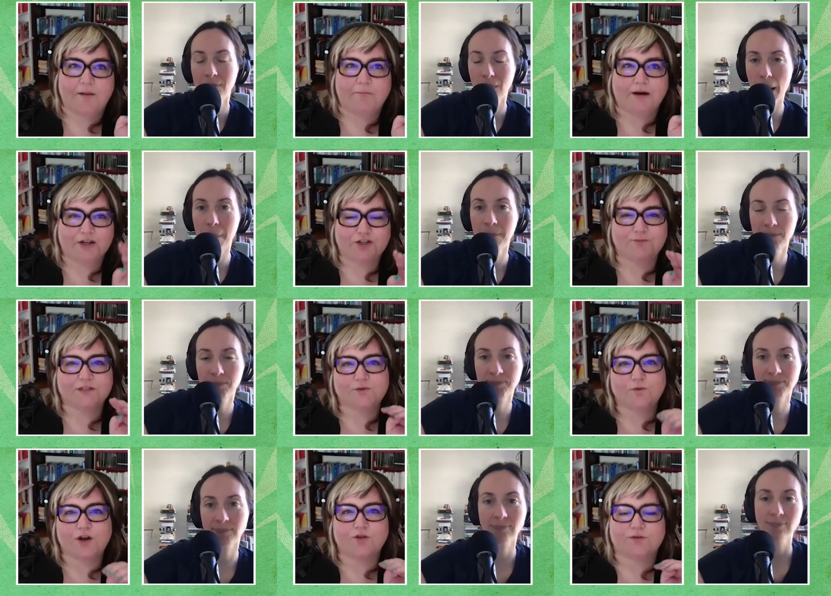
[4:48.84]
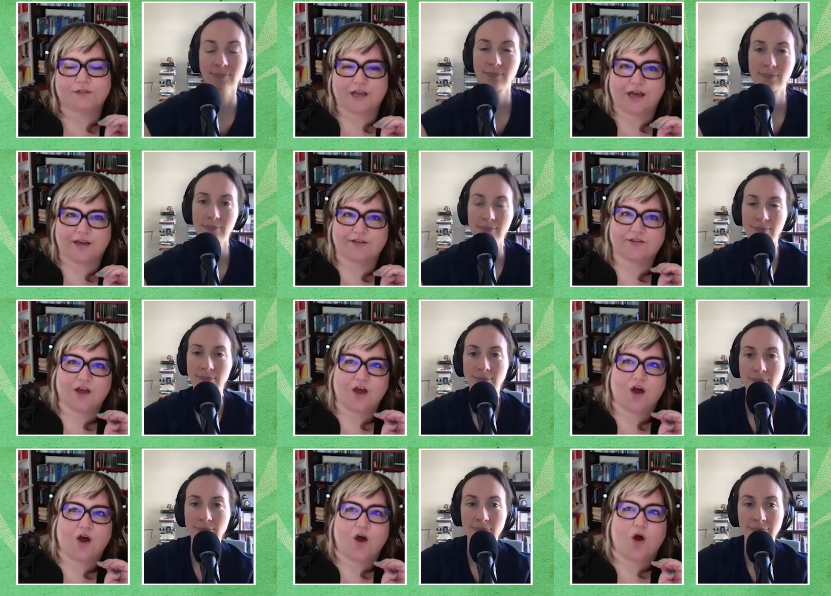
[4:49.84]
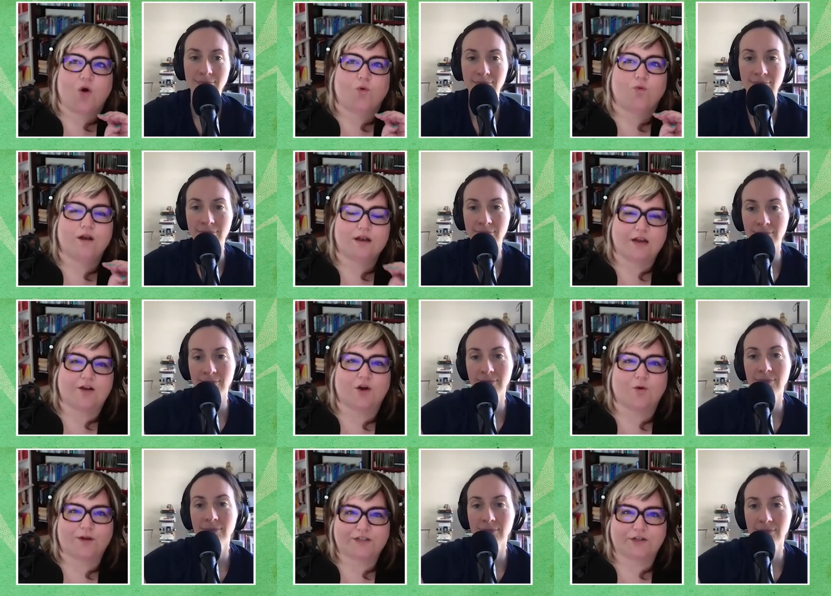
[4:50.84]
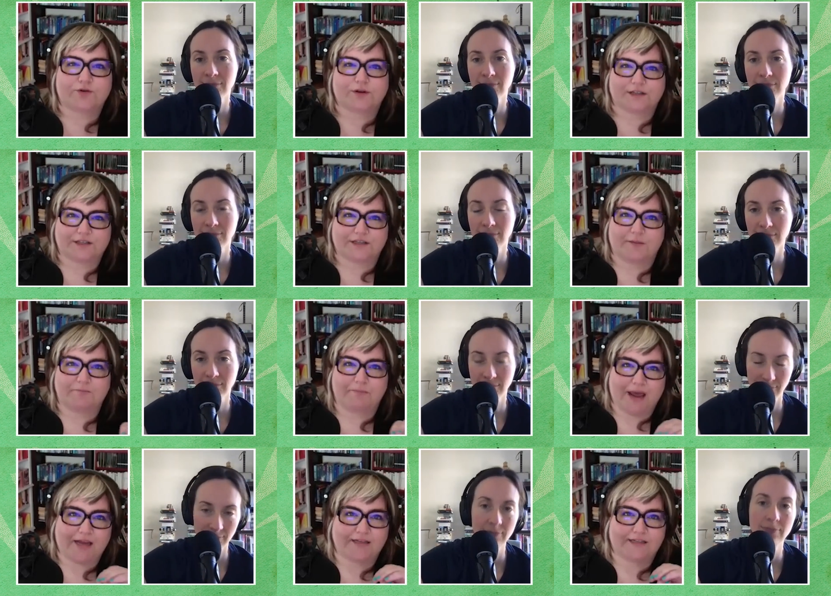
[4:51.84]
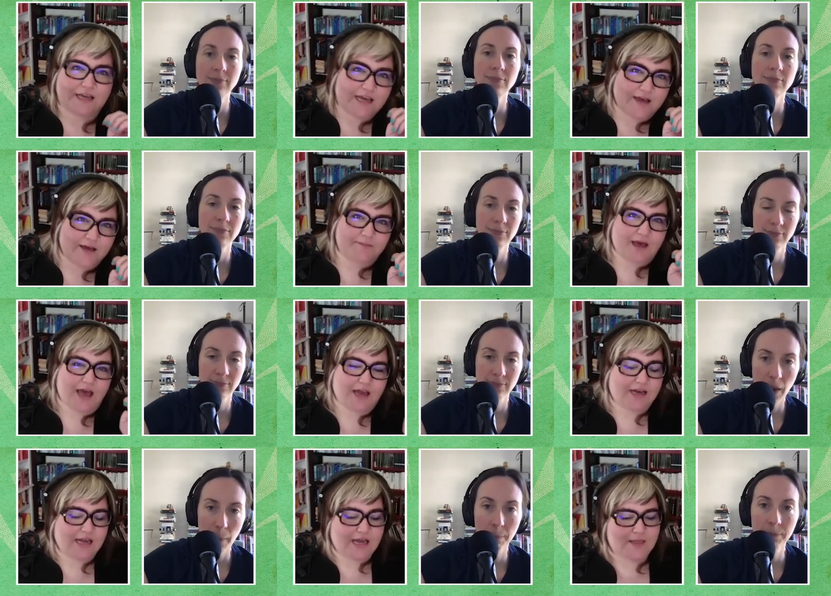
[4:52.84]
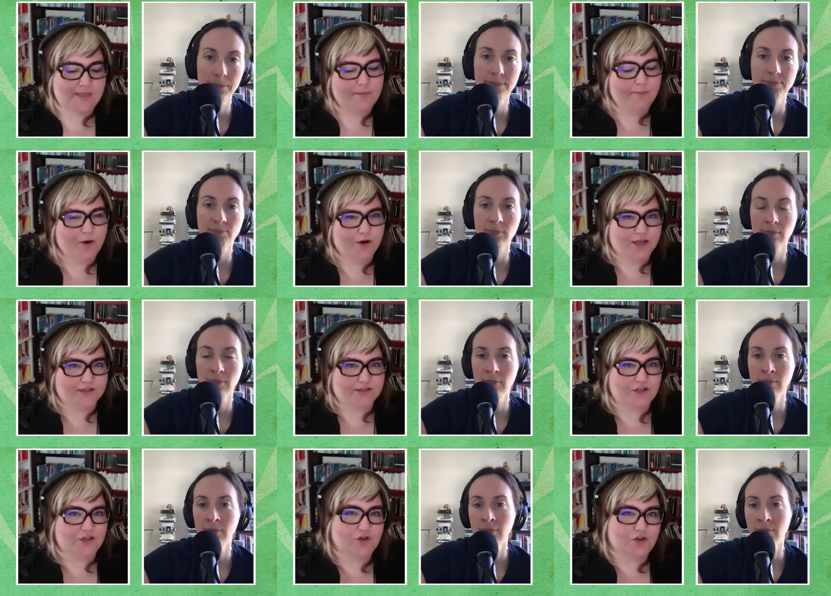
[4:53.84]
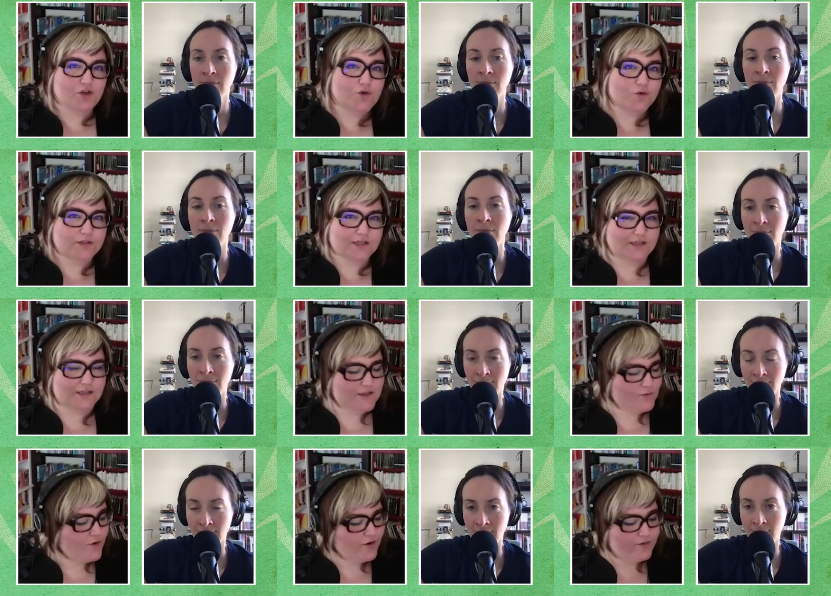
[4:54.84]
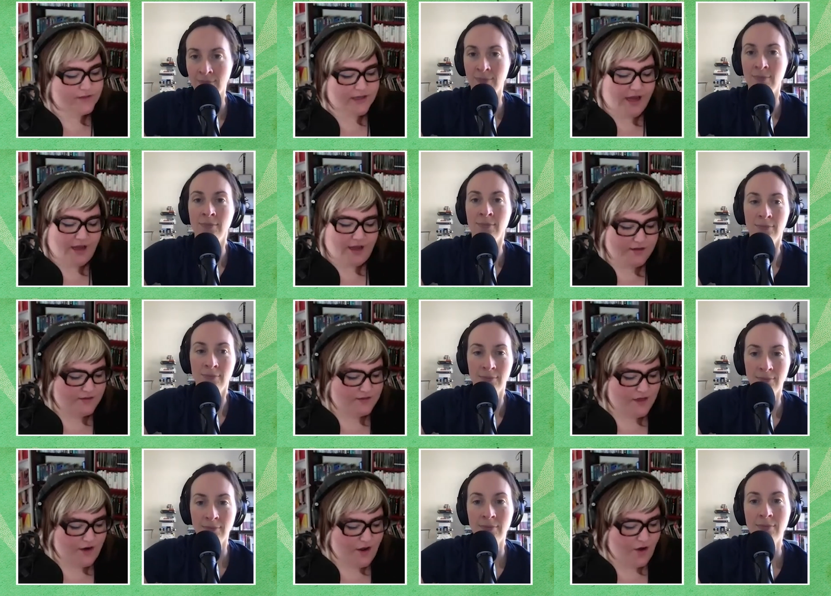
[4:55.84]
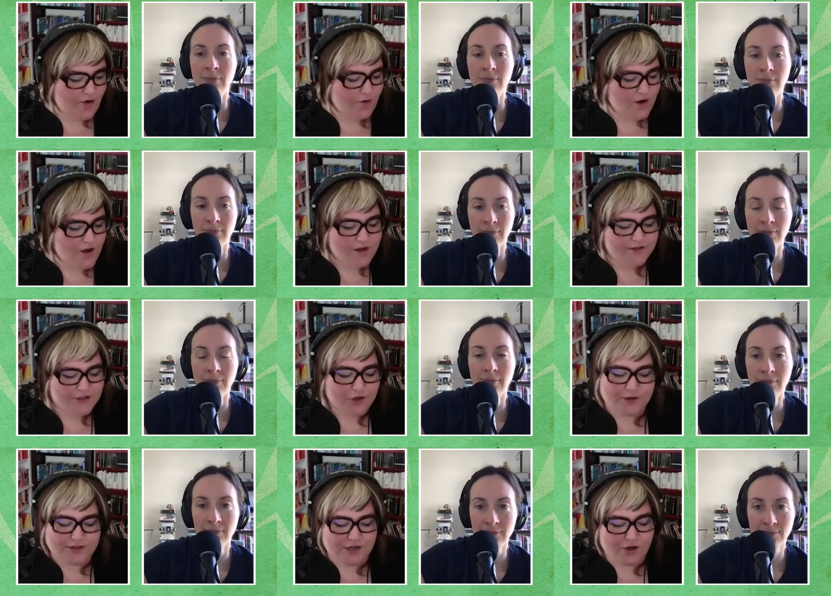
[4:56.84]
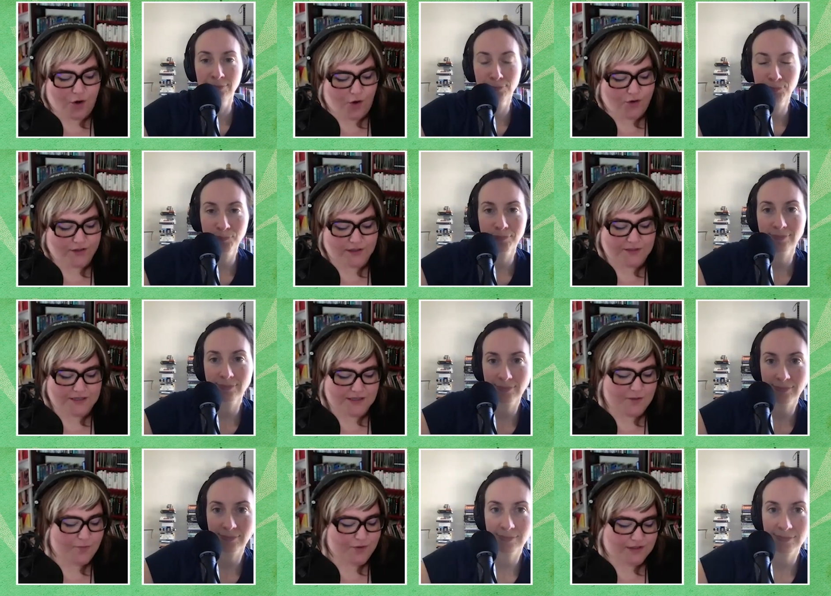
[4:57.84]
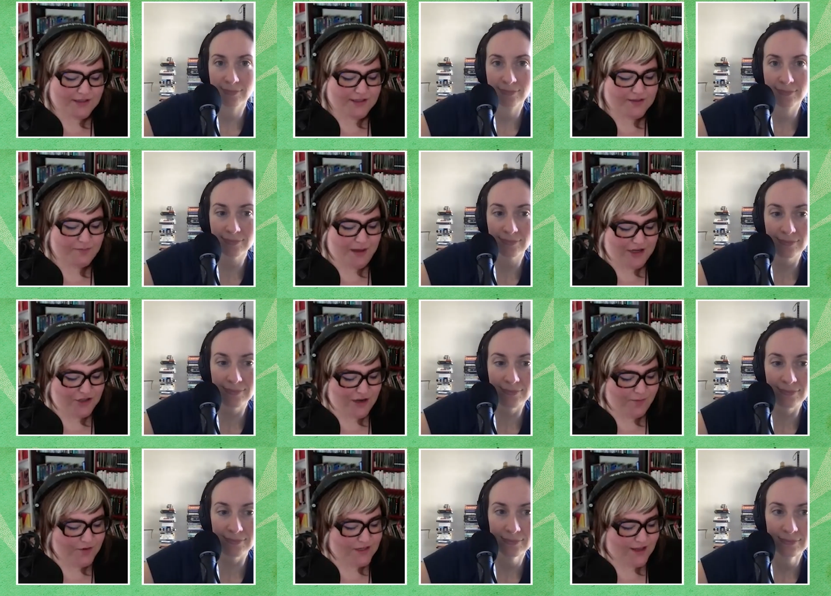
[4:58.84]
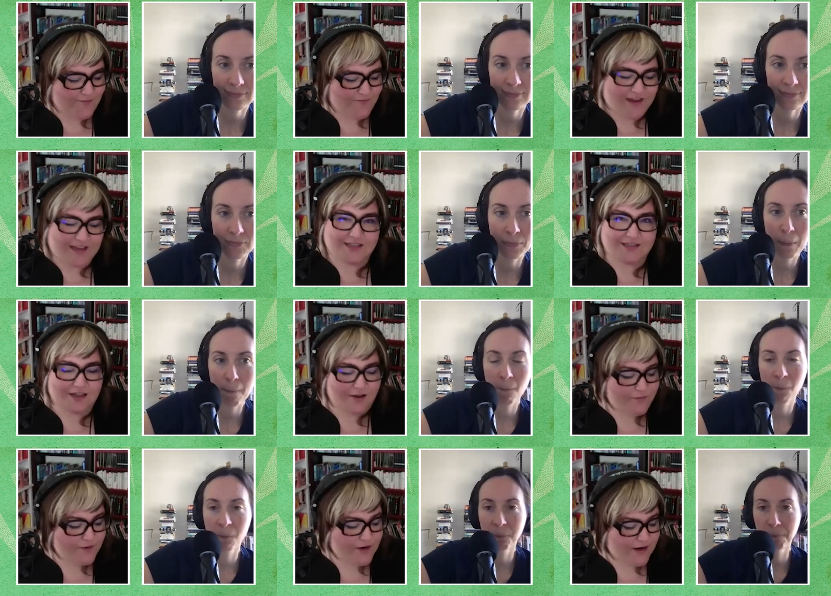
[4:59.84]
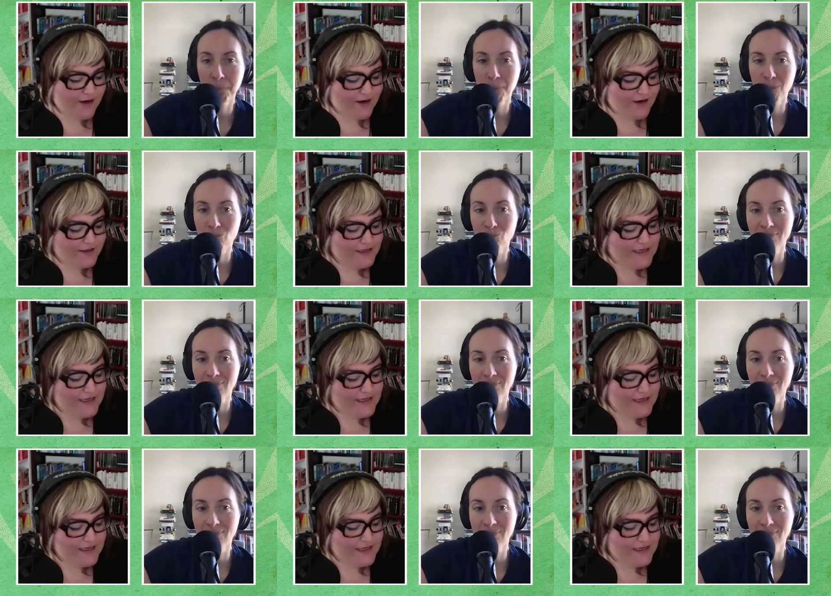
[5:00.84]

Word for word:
Speaker 1: Mushroom is the one who says, Rhaenyra went to Criston and begged him. And yep. in the book, it's Eustace is the one who says, you know, Sir Criston Cole slipped into the princess's bedchamber to confess his love for her.